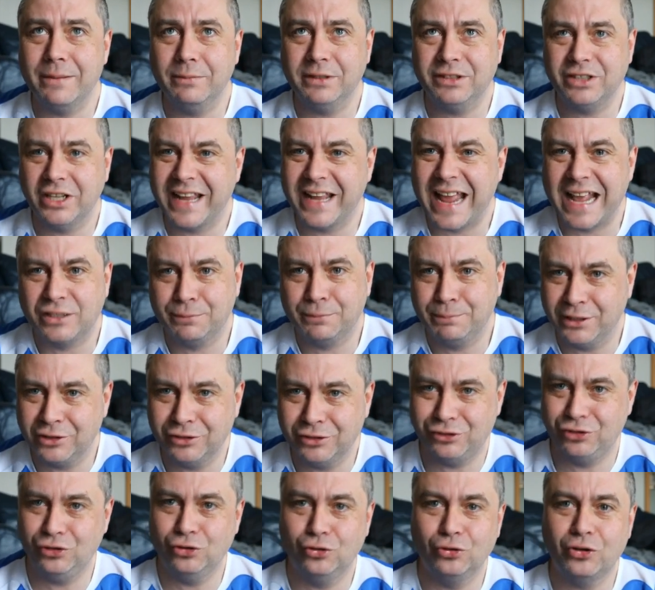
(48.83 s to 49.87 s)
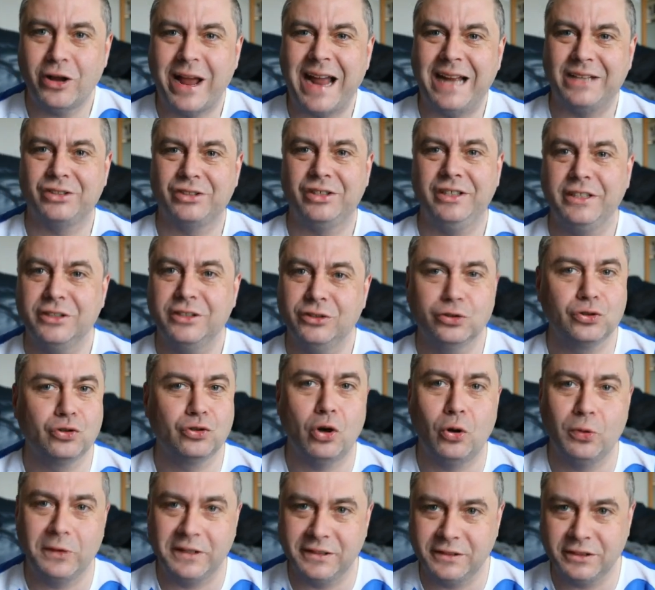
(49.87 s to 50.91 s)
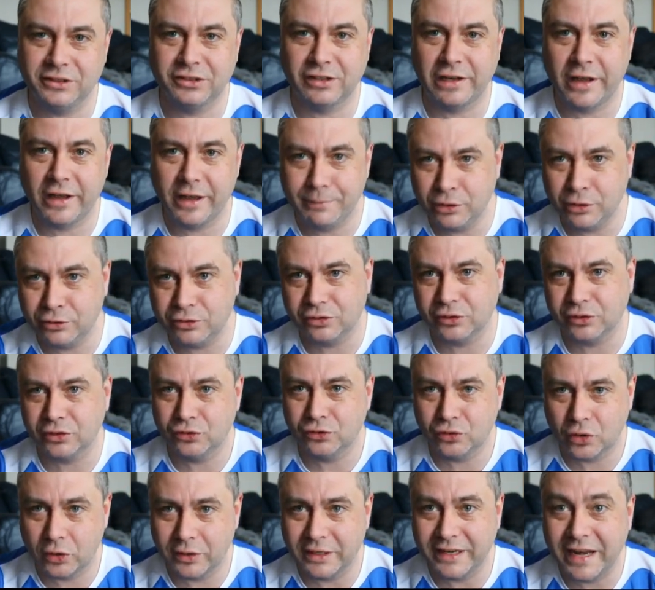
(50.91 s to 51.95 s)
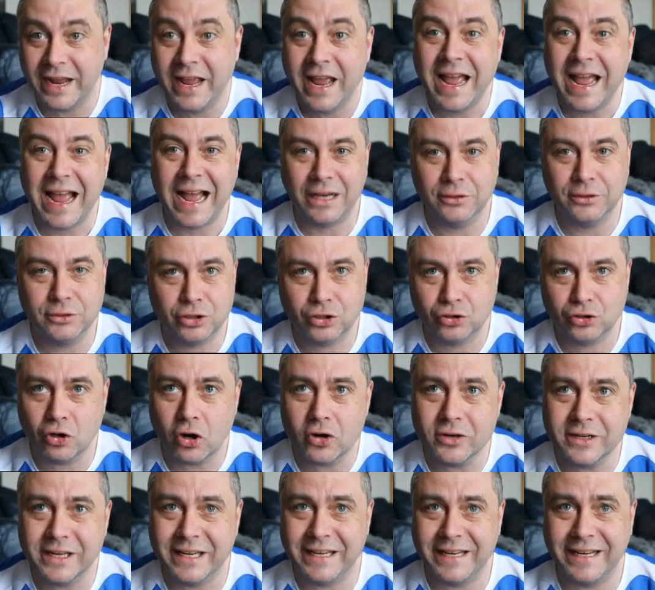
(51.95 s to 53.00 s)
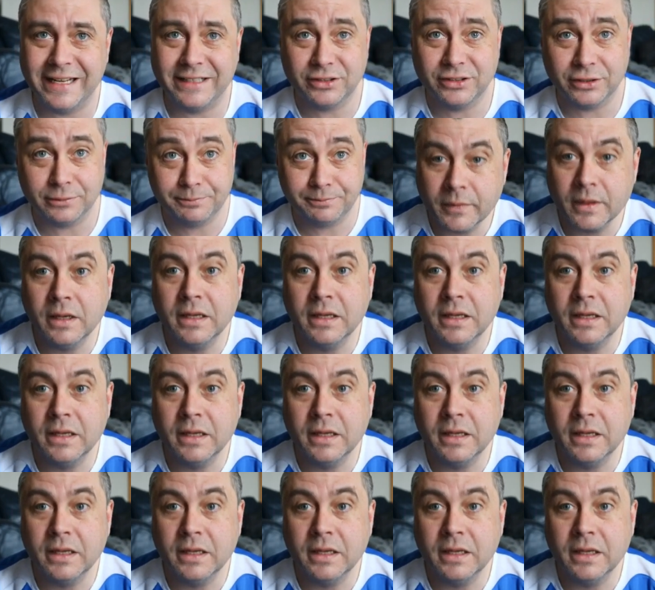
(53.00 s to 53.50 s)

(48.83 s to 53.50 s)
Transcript: which I guess because you're not actually controlling the slime, you're just controlling how strong he is.